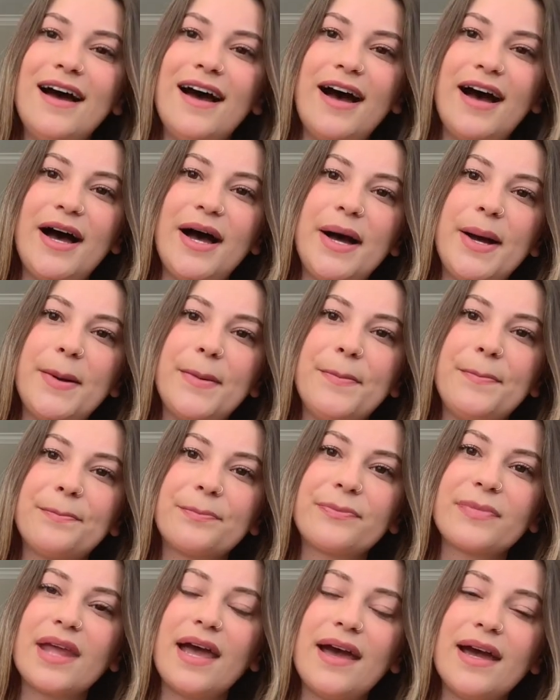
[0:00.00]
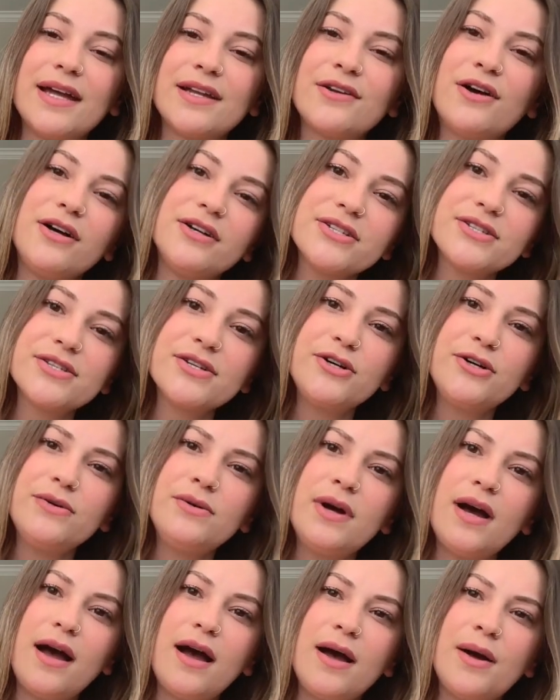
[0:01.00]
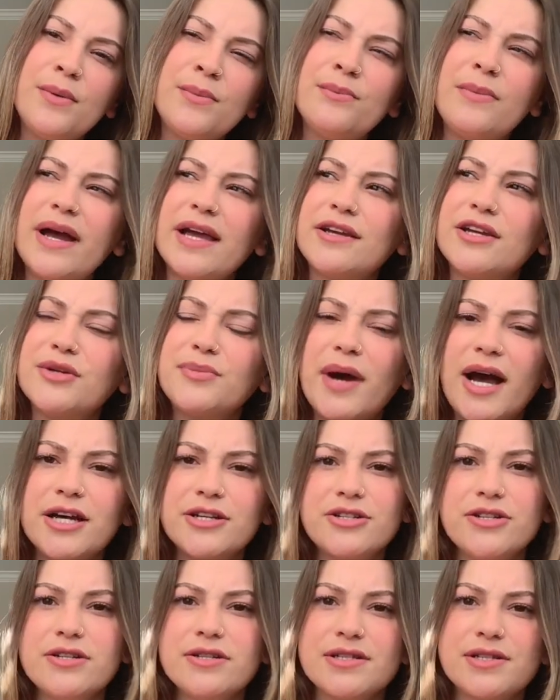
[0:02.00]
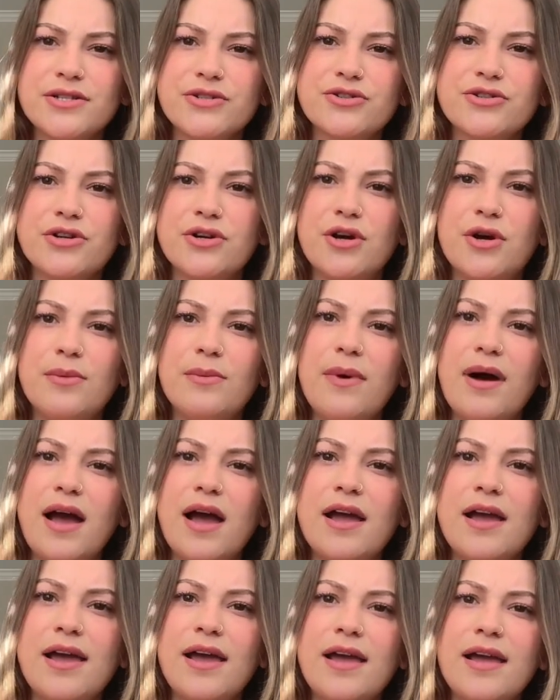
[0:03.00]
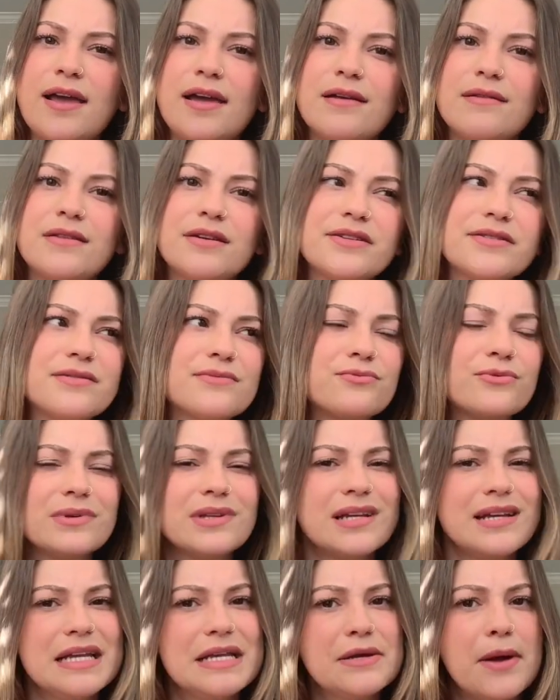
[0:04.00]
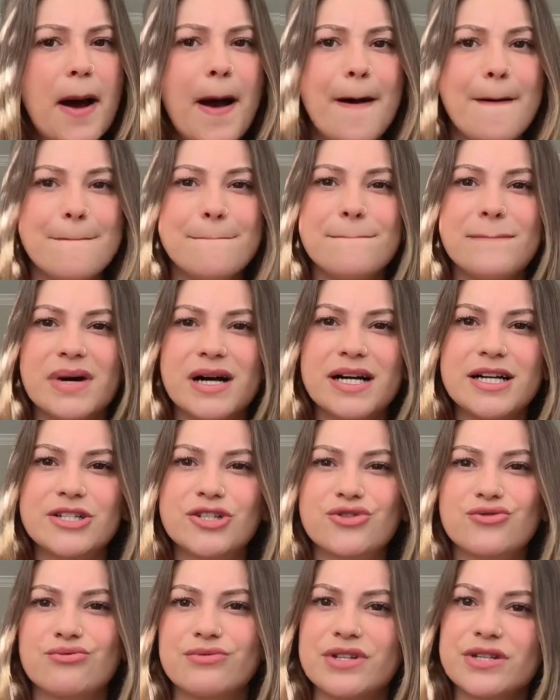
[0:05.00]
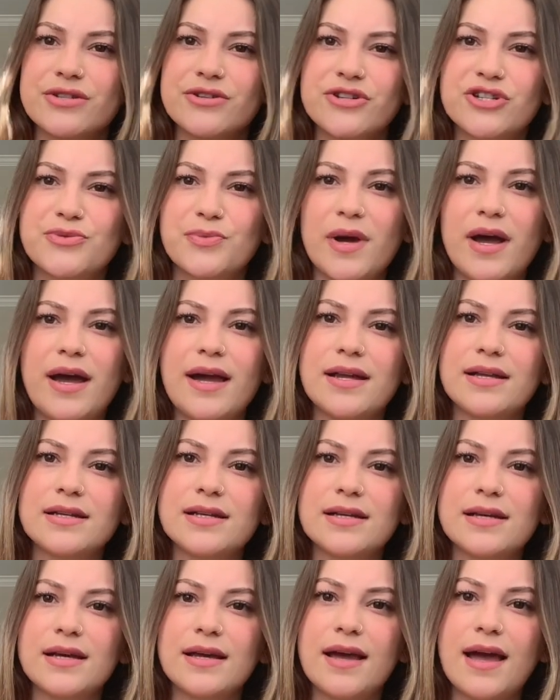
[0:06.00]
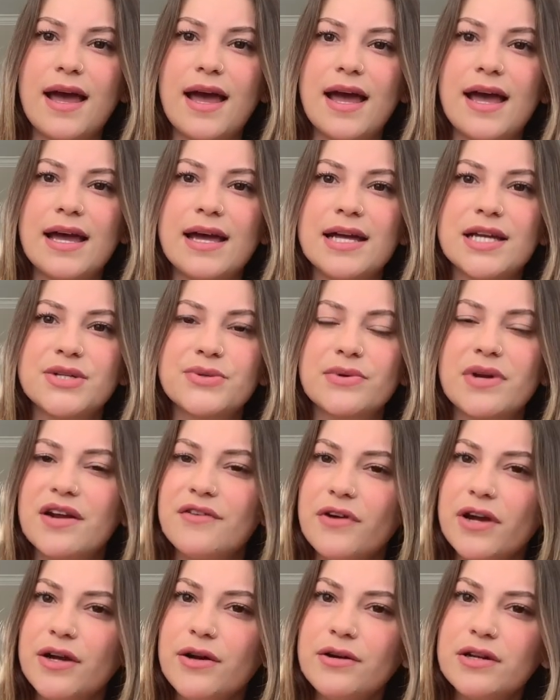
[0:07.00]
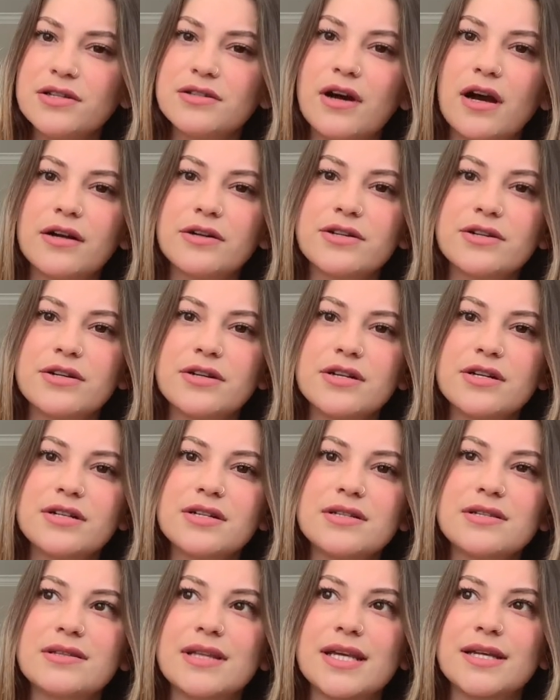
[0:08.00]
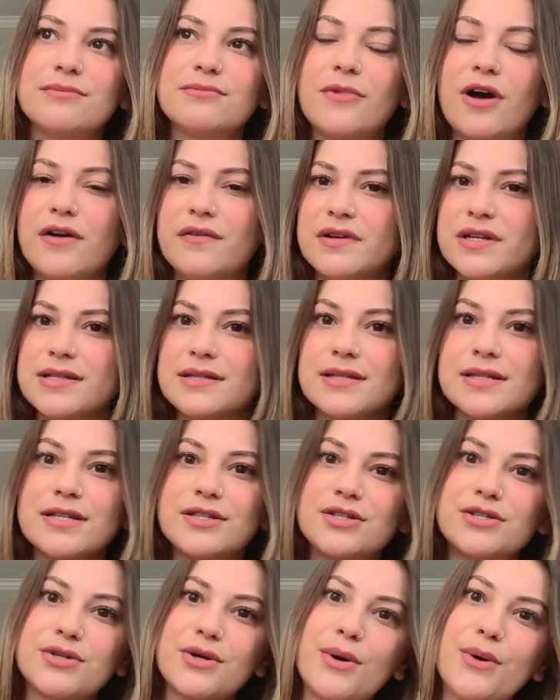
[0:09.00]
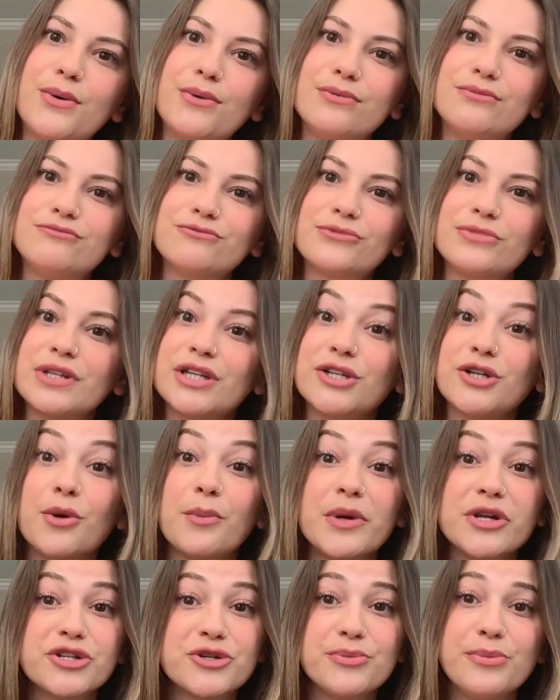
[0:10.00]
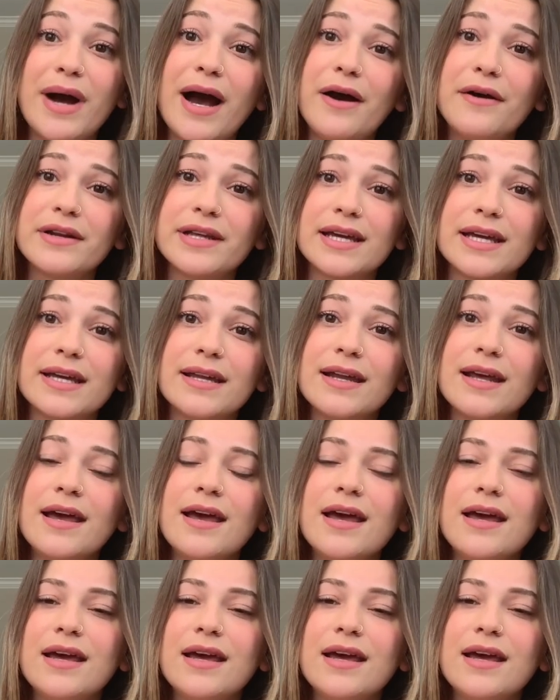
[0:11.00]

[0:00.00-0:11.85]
And also my Goodpasture syndrome, there's really not much research behind it. And whenever I go to doctors, they obviously don't really know much about it.